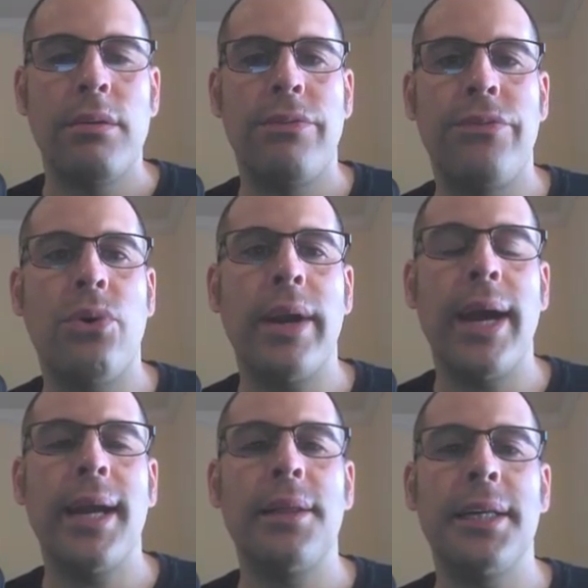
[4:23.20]
4
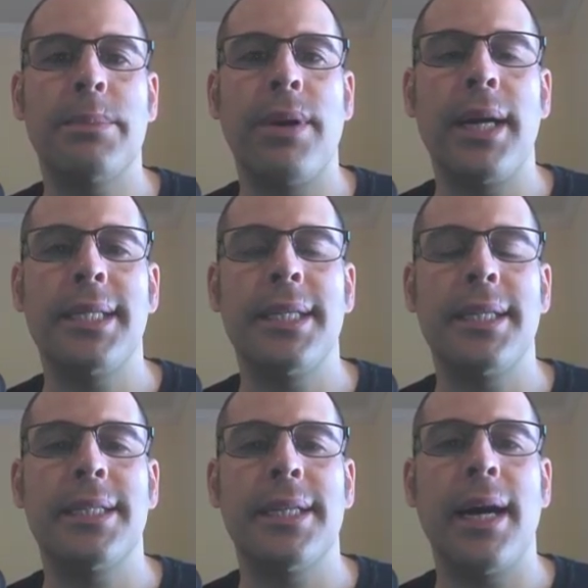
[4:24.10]
analysts priced
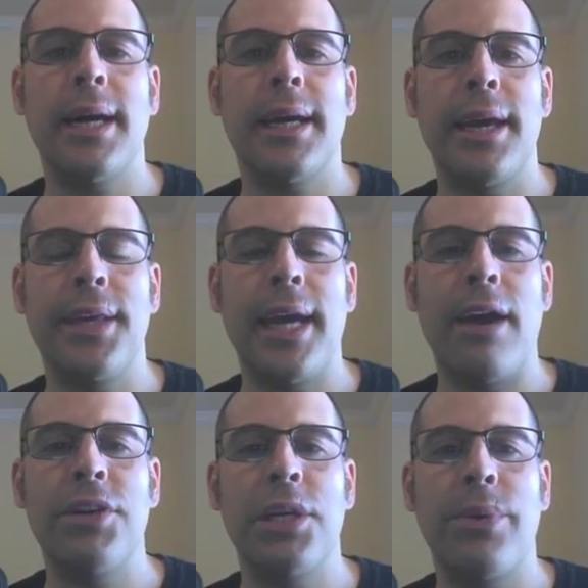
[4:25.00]
this stock, and the
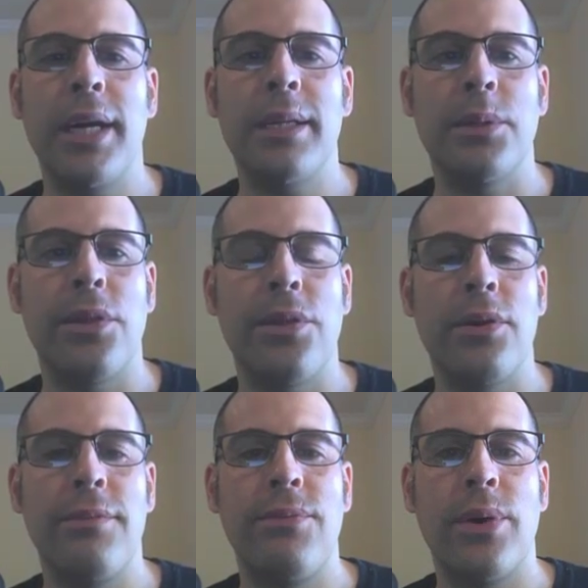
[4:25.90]
average price was
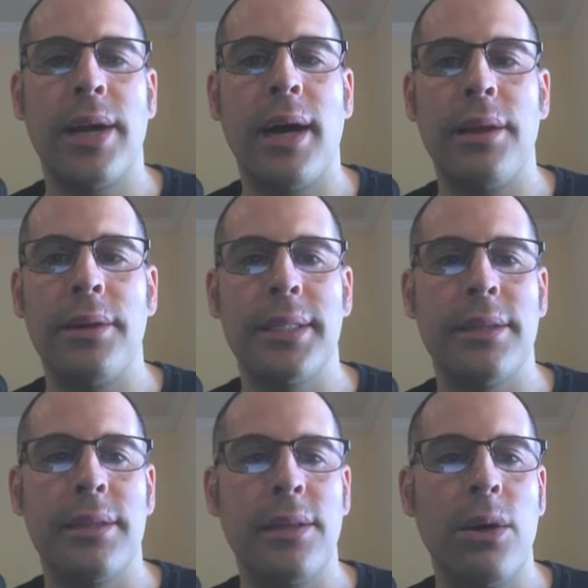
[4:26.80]

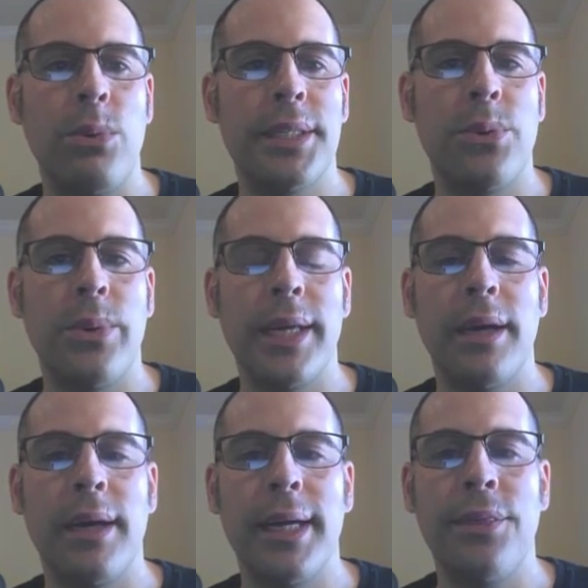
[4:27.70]
$34. The low was
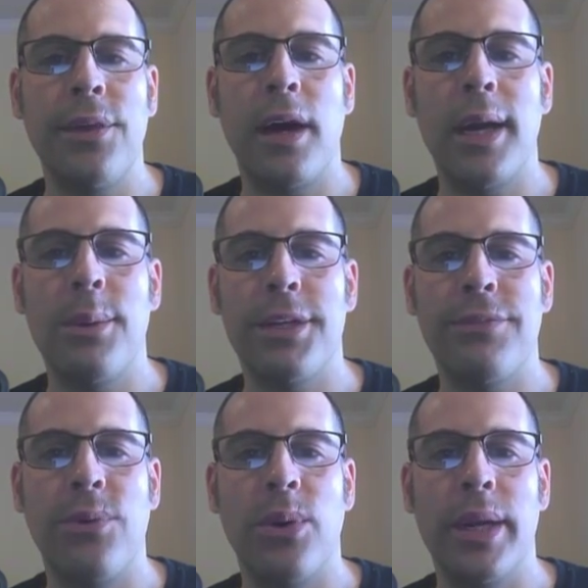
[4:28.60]
29, the high was
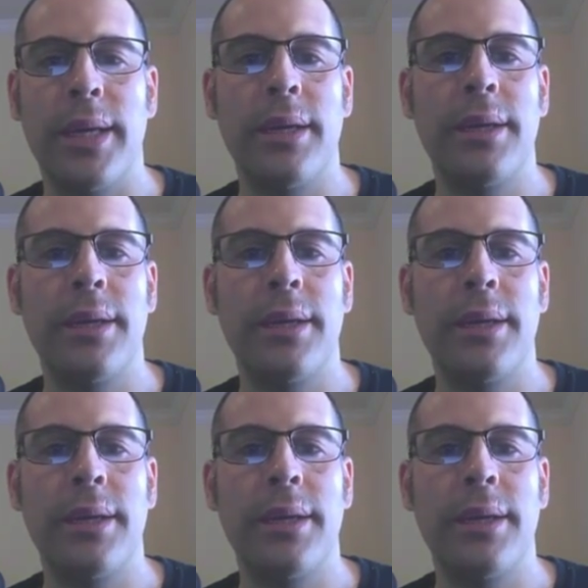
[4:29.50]
40.